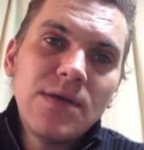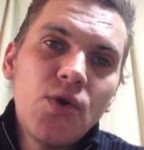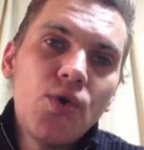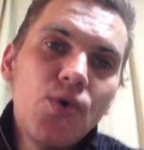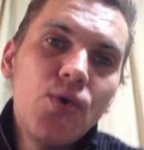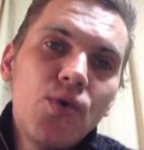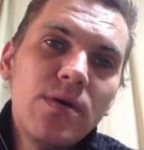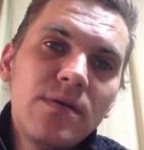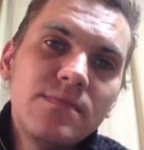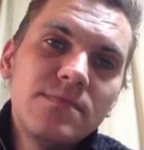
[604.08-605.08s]
who
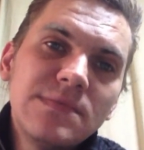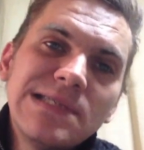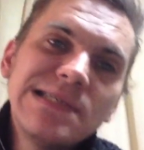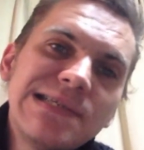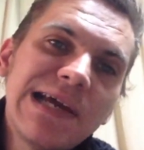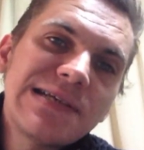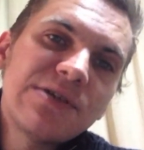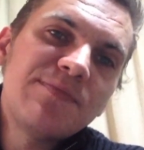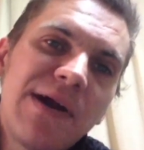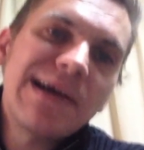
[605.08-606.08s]
checks
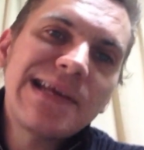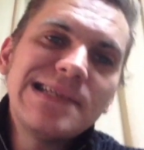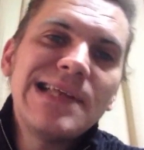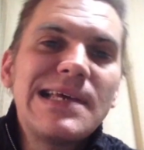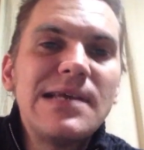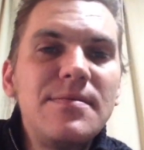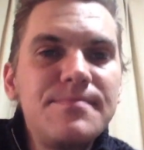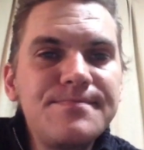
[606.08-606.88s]
your parking ticket.